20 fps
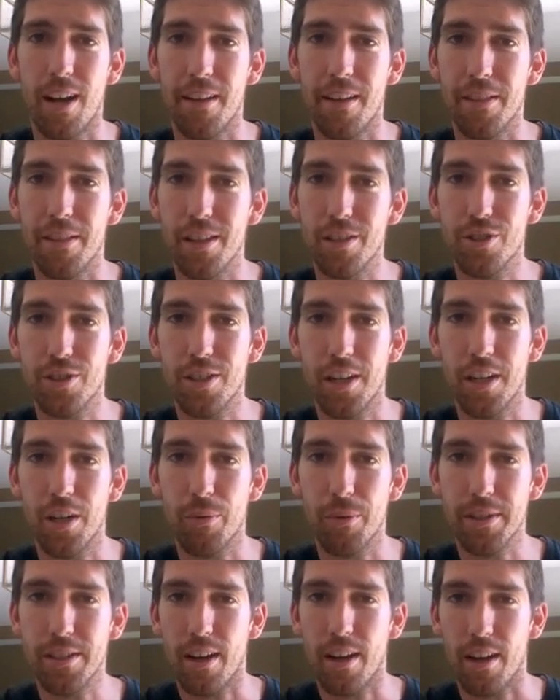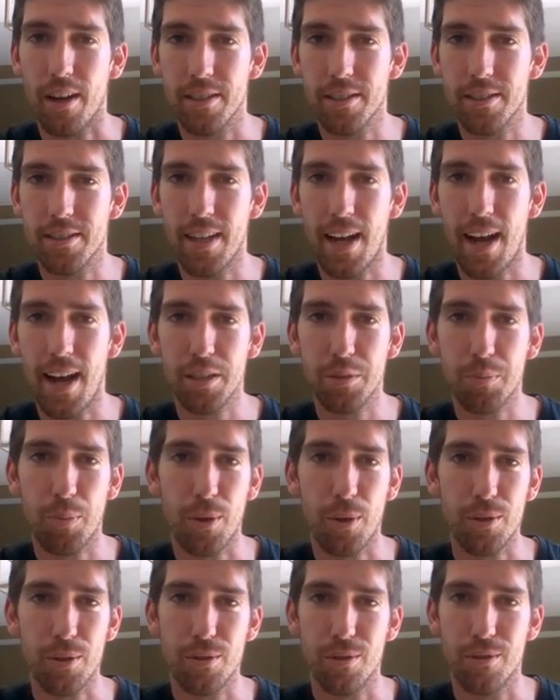On this channel, we talk stocks,
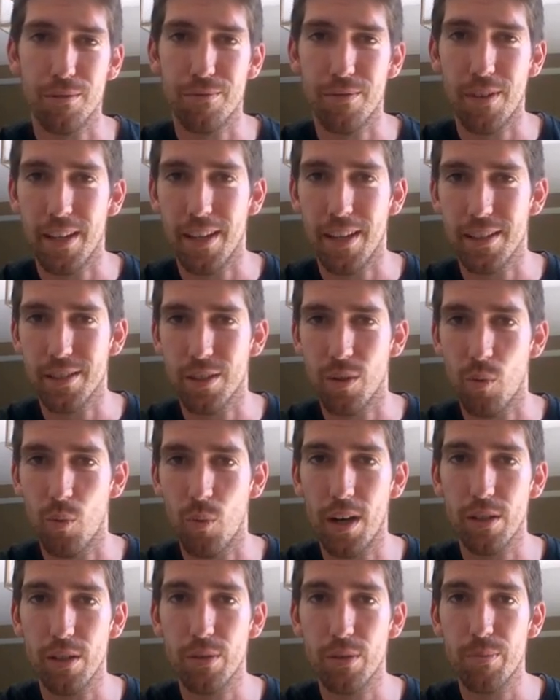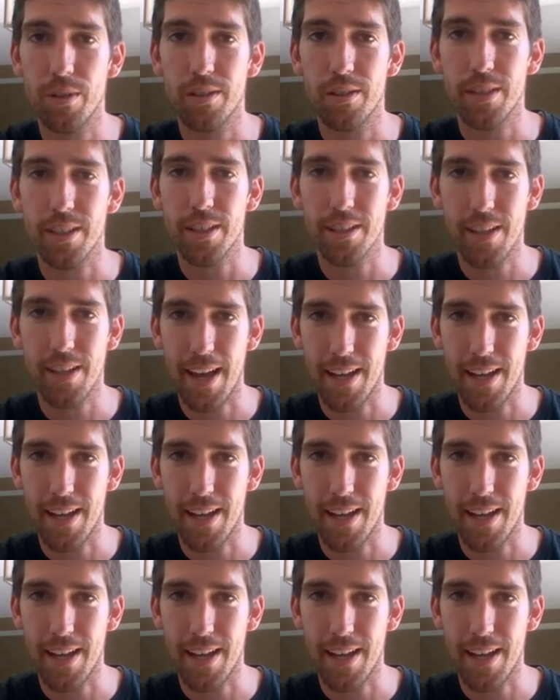personal finance, and wealth building.